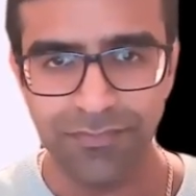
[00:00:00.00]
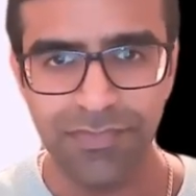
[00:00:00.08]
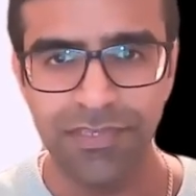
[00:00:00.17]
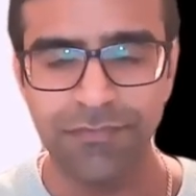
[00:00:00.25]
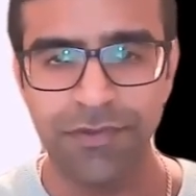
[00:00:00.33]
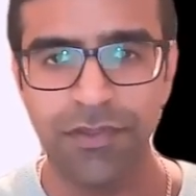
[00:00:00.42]

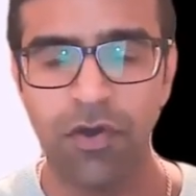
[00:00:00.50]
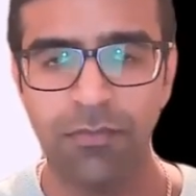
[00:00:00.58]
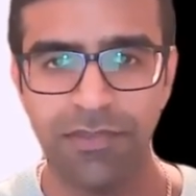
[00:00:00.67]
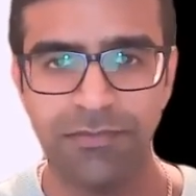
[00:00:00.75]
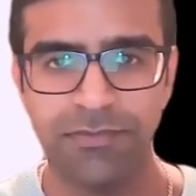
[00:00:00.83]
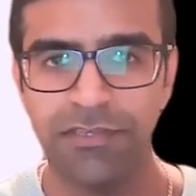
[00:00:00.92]
is very
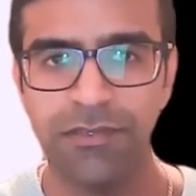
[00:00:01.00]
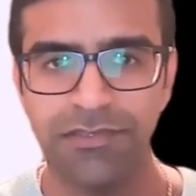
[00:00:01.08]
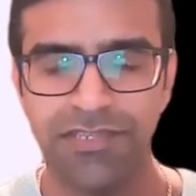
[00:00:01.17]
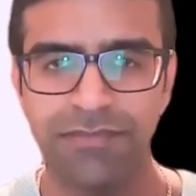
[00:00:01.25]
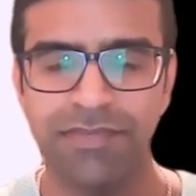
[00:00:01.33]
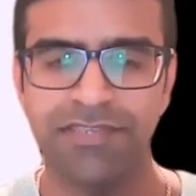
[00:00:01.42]
common to be
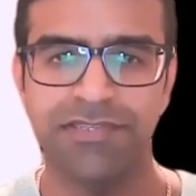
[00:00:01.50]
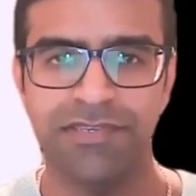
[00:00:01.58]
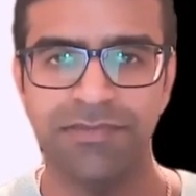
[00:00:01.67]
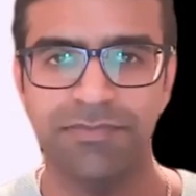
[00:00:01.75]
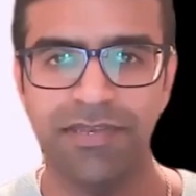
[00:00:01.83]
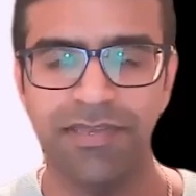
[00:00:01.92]
used in
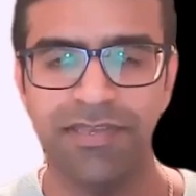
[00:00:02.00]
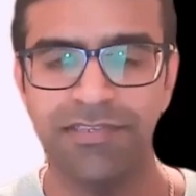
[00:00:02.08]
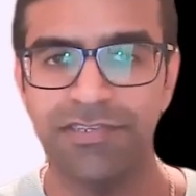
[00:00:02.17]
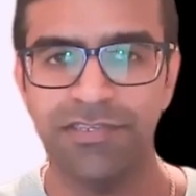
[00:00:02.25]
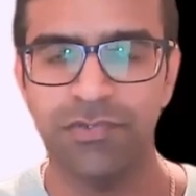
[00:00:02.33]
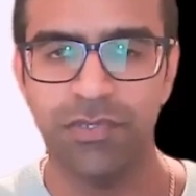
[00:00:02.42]
business, but it's
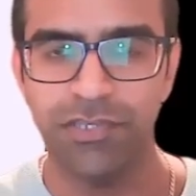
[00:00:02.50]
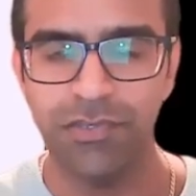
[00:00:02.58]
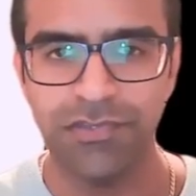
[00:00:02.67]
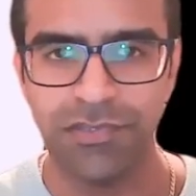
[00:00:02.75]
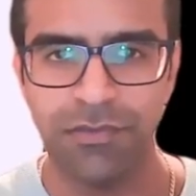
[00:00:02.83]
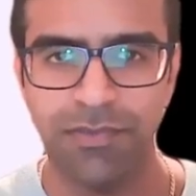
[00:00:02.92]
just not
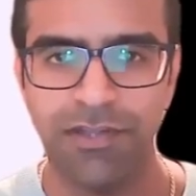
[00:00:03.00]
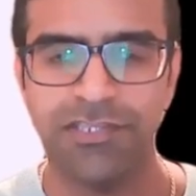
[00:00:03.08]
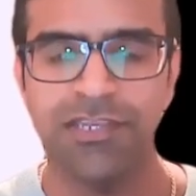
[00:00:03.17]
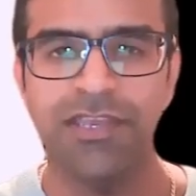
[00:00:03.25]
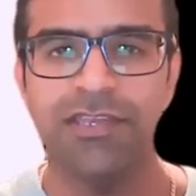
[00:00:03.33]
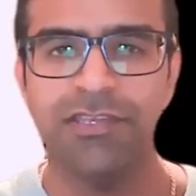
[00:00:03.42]
used so much,
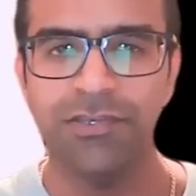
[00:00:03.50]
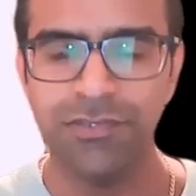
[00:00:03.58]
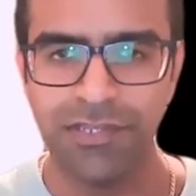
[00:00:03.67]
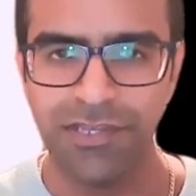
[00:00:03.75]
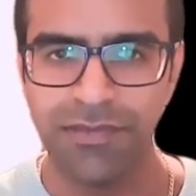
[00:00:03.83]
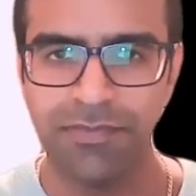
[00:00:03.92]

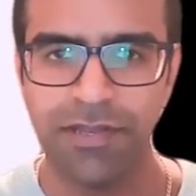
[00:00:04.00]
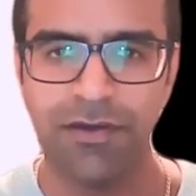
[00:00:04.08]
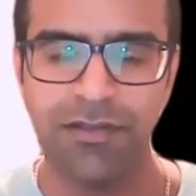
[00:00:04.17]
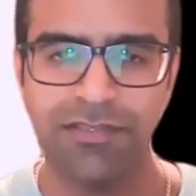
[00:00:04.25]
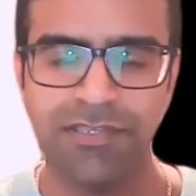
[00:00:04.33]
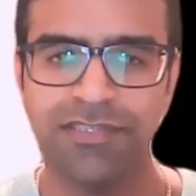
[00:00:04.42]
usually
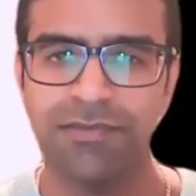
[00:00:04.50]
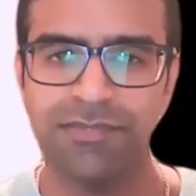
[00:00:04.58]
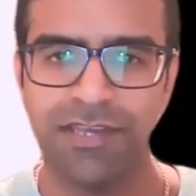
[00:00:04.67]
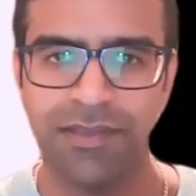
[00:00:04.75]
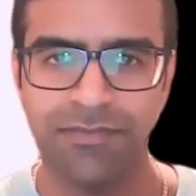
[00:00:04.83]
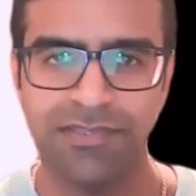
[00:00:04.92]
because
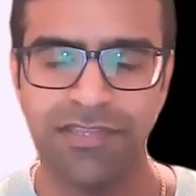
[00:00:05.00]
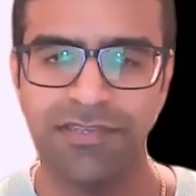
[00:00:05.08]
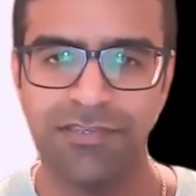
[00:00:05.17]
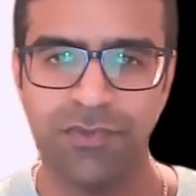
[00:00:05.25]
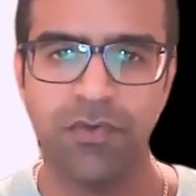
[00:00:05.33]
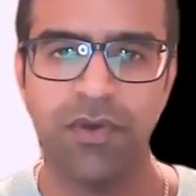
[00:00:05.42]
sometimes it
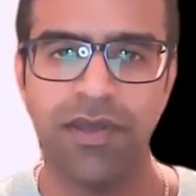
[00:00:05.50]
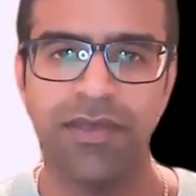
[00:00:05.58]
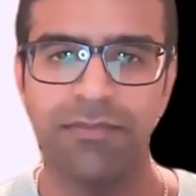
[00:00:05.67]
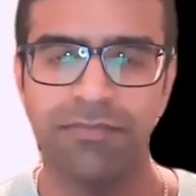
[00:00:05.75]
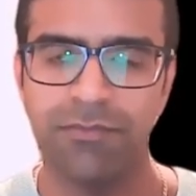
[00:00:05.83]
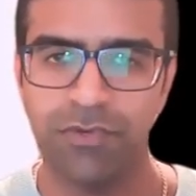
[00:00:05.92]
does require
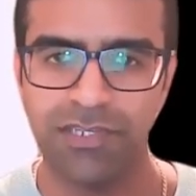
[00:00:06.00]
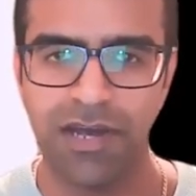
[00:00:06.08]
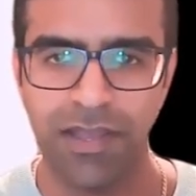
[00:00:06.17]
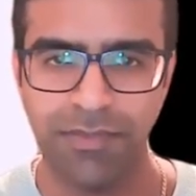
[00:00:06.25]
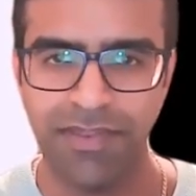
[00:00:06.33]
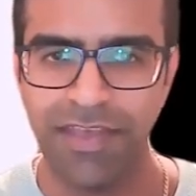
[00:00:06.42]
a bit more
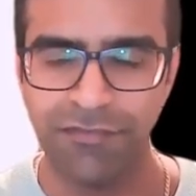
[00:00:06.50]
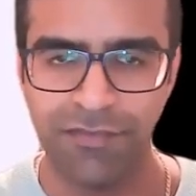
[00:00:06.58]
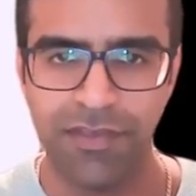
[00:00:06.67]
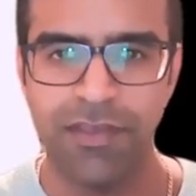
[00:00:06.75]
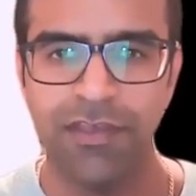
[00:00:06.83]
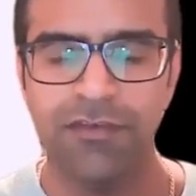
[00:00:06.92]
time and
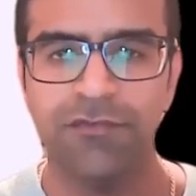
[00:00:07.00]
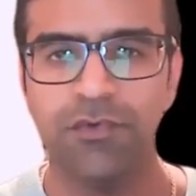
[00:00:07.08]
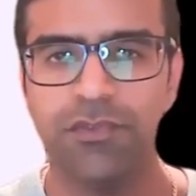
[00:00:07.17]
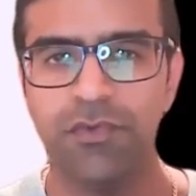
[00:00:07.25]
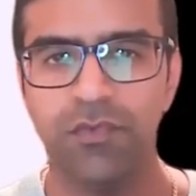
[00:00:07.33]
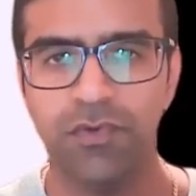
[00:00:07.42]
effort for
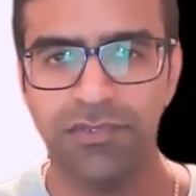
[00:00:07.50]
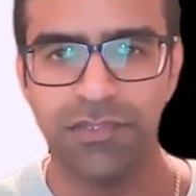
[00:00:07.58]
the reward